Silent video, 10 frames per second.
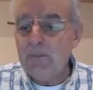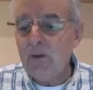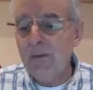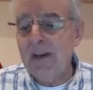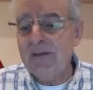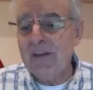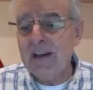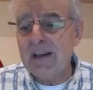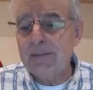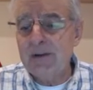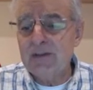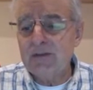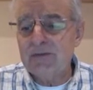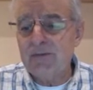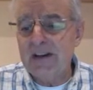We have a
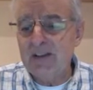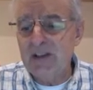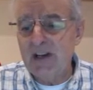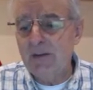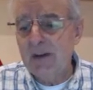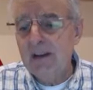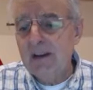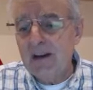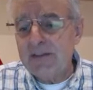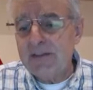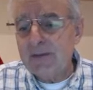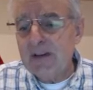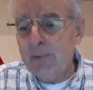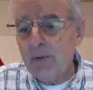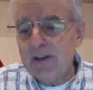commercials ratio of
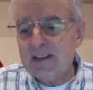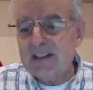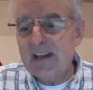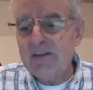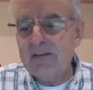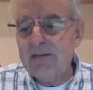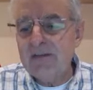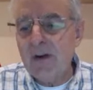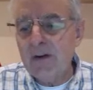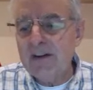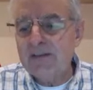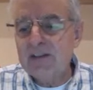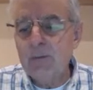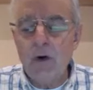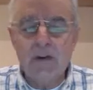3.75
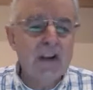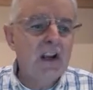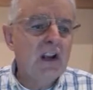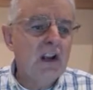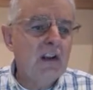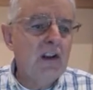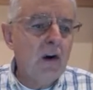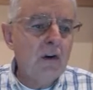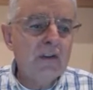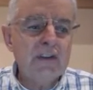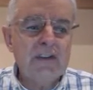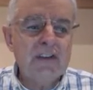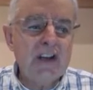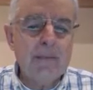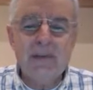to 1 long the
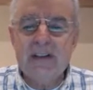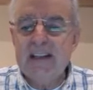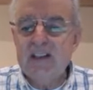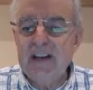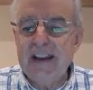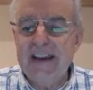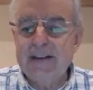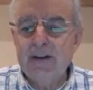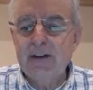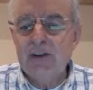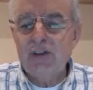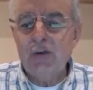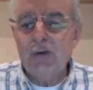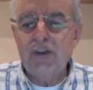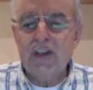Japanese yen,
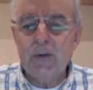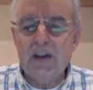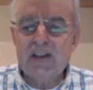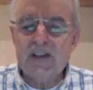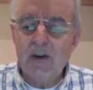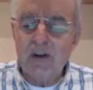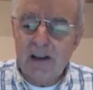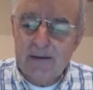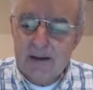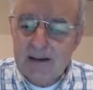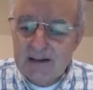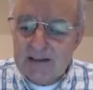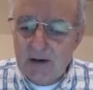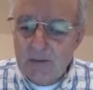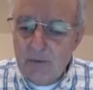short the US dollar.
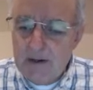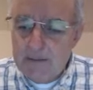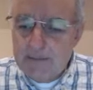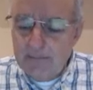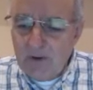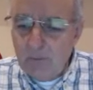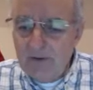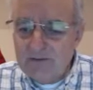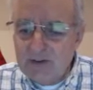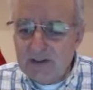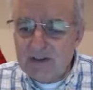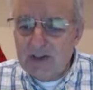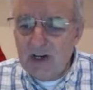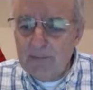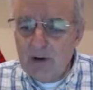So we've just
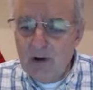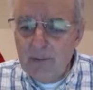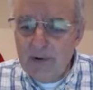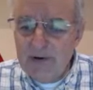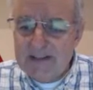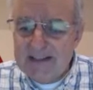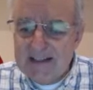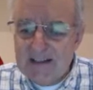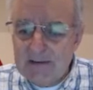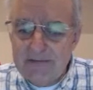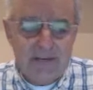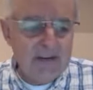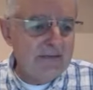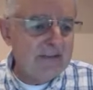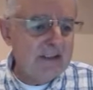come up underneath the
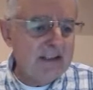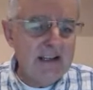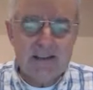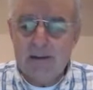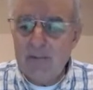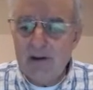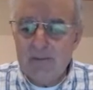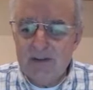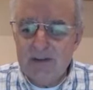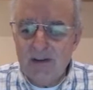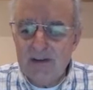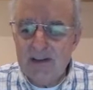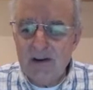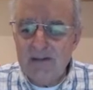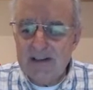50 at the moment on the
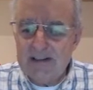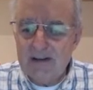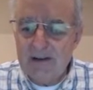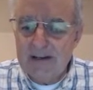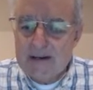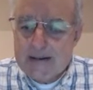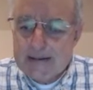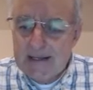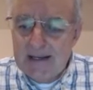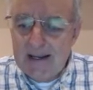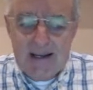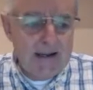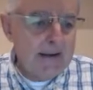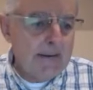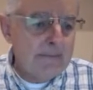RSI.
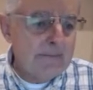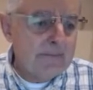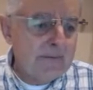No,